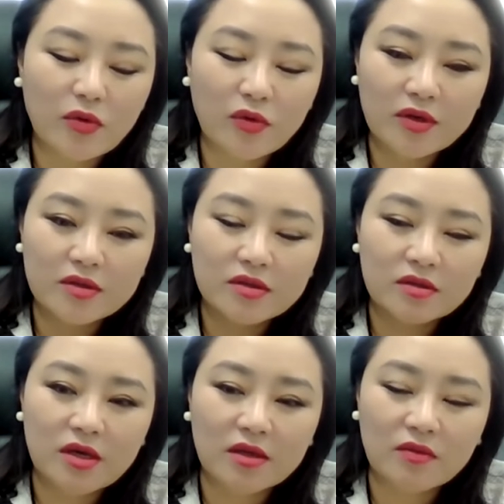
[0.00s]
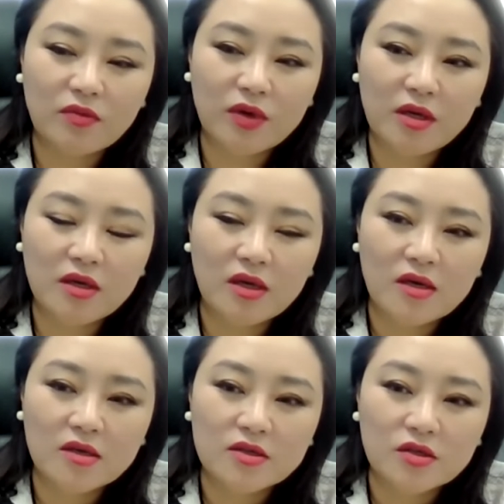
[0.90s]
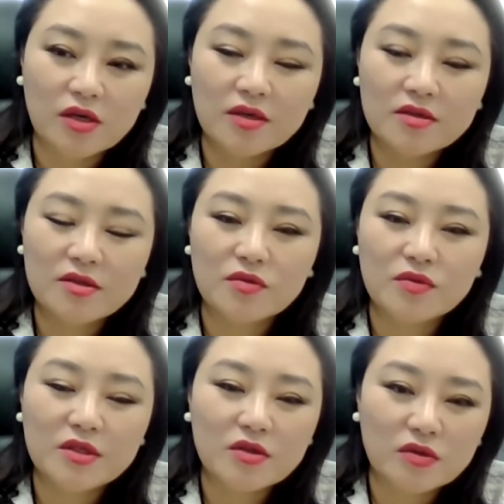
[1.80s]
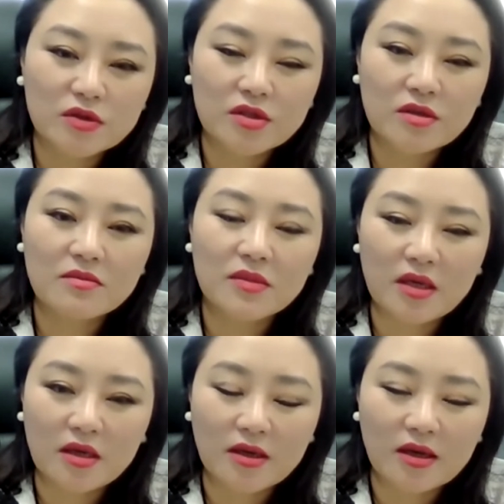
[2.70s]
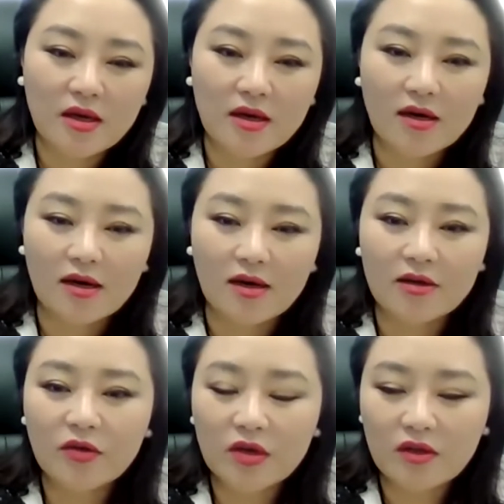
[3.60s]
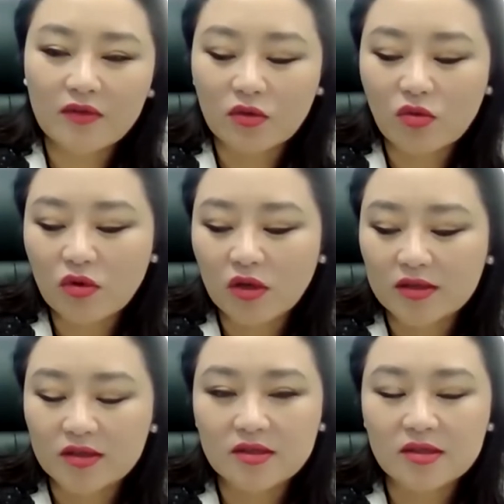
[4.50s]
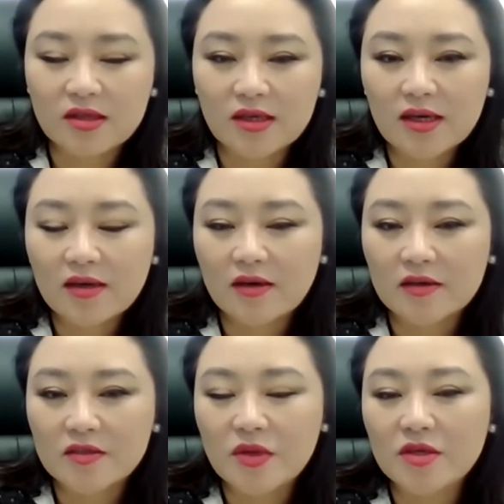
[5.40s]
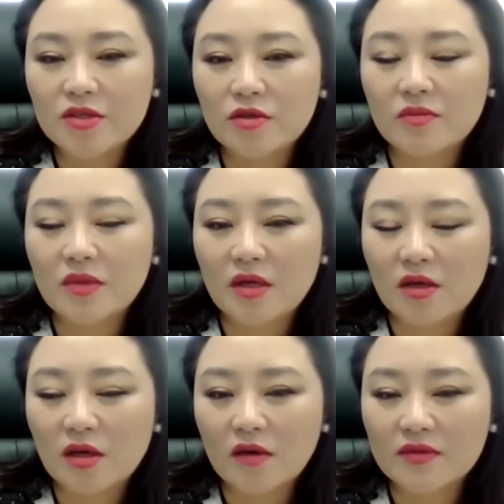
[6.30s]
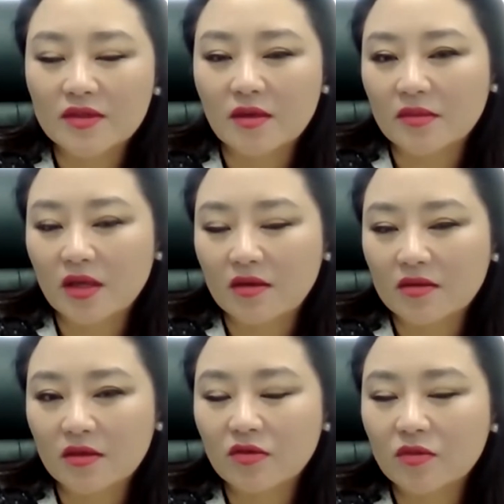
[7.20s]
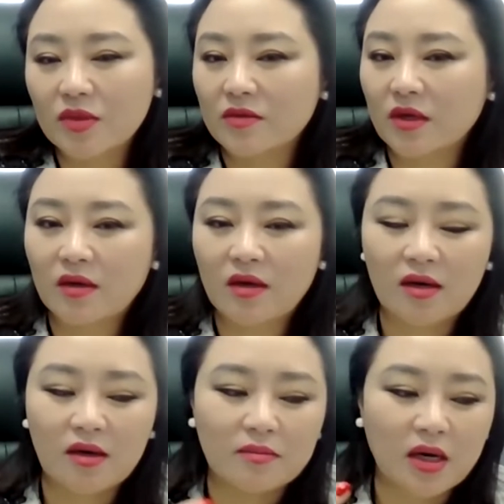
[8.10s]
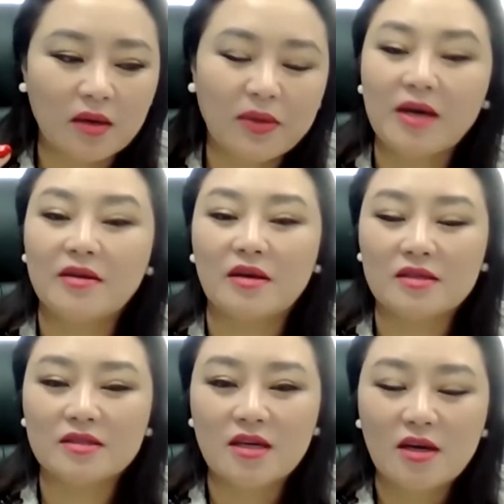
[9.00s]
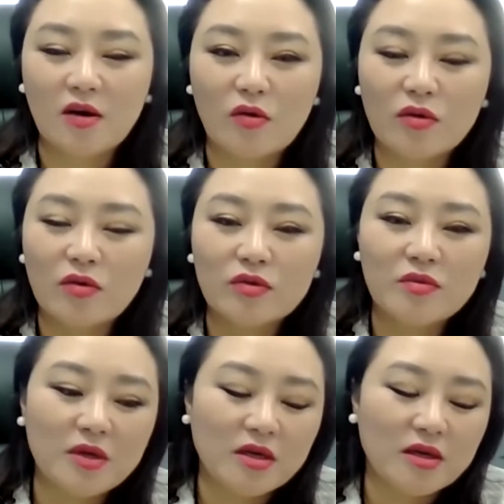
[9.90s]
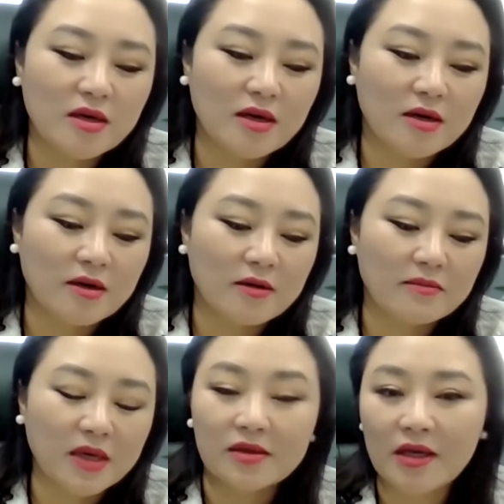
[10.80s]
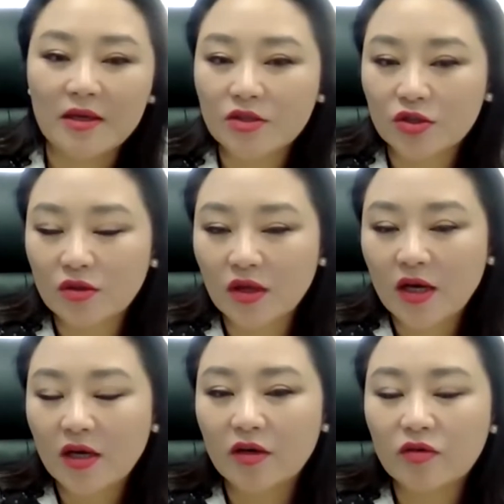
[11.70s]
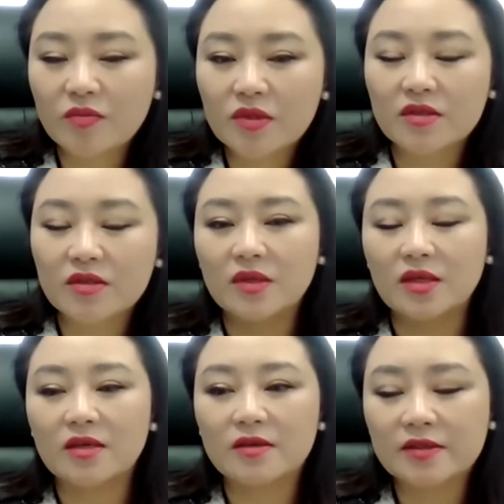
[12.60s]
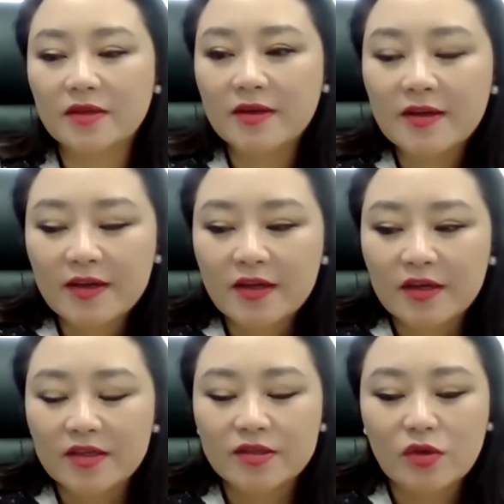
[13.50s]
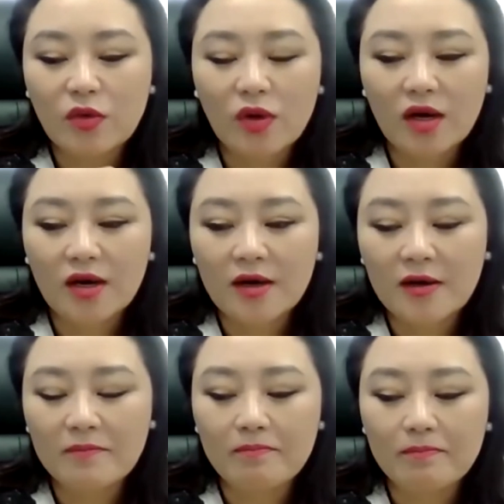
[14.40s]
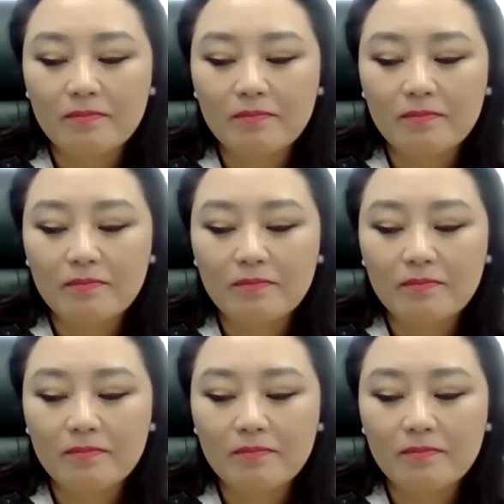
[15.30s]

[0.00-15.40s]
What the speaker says: point that we started to research the meaning, you can even Google it and see spiritual meaning of some things. It could be a pine knot, or could be an angel, it could be something else. So, and